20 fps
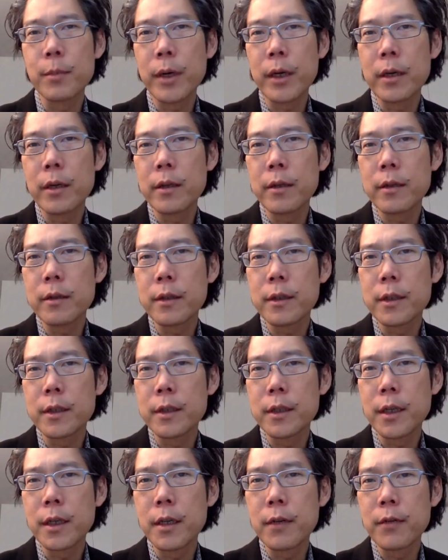by
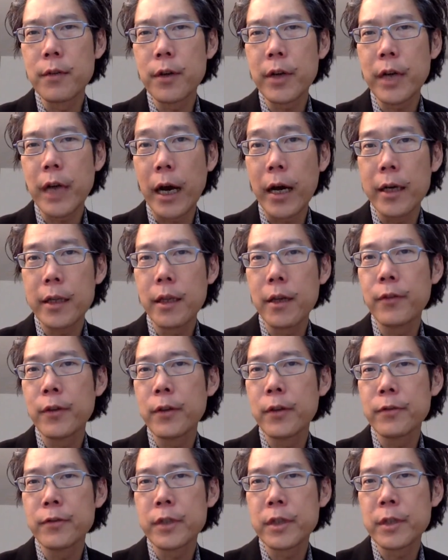the very high
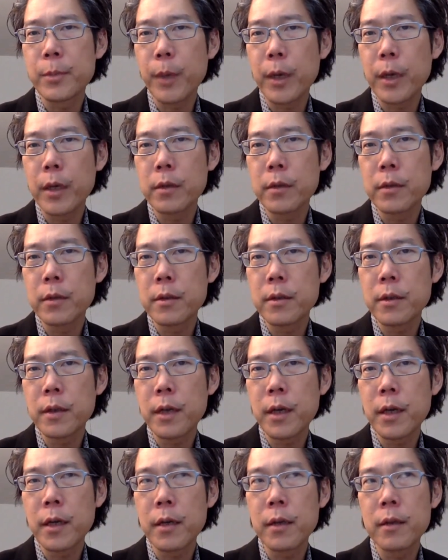level of response
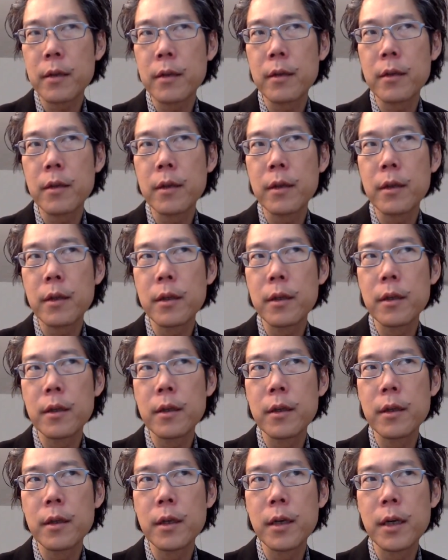and
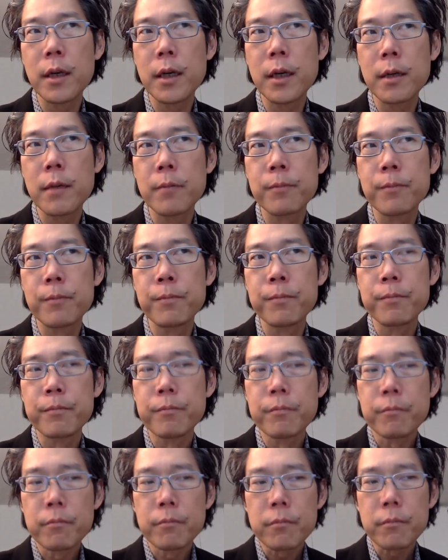the
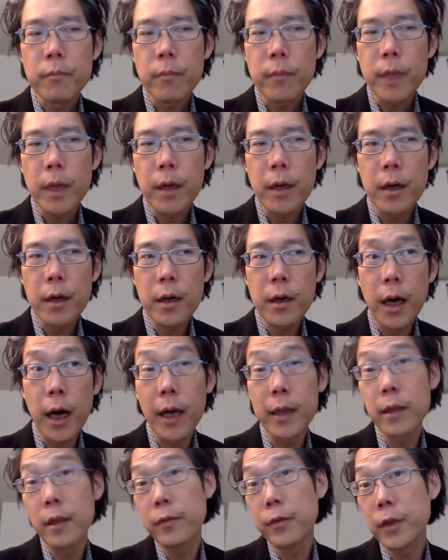
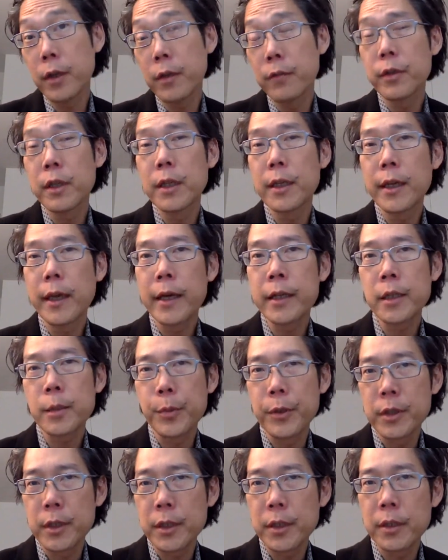high level of really
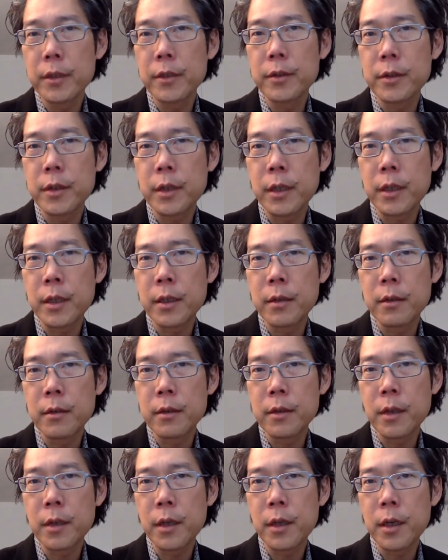expertise
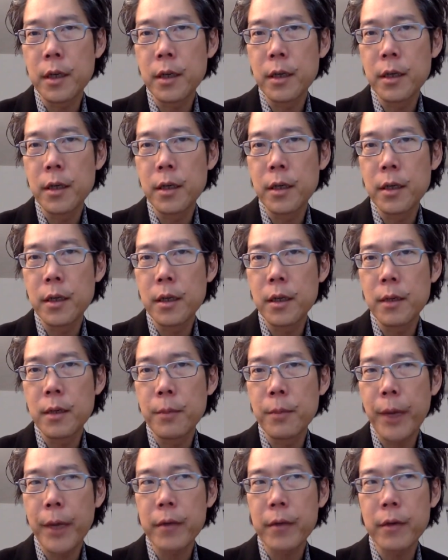and
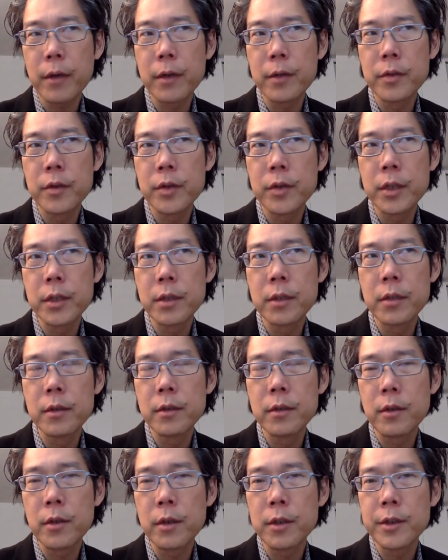background in
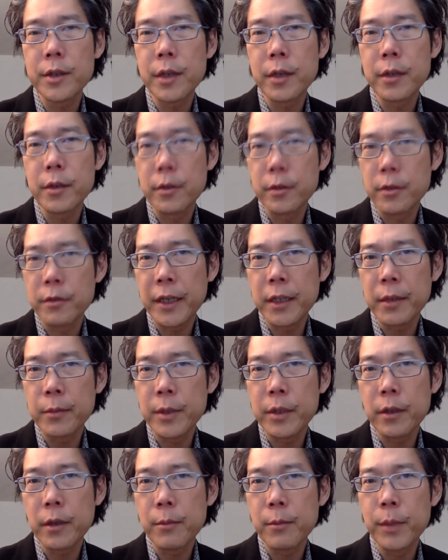early childhood
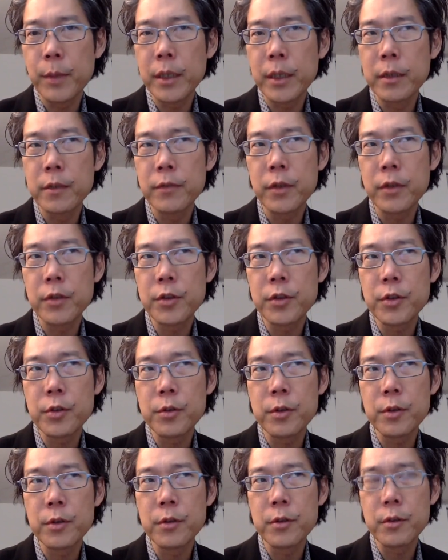development that many of our
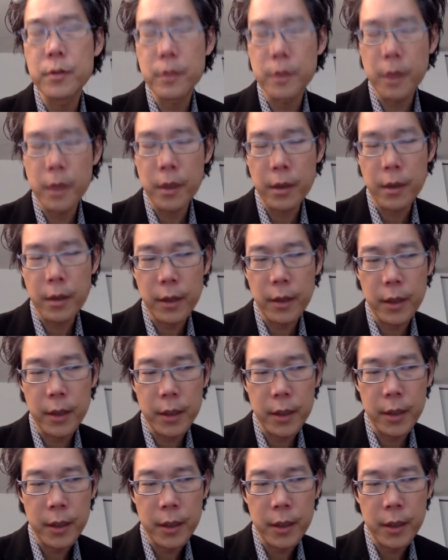students, I think,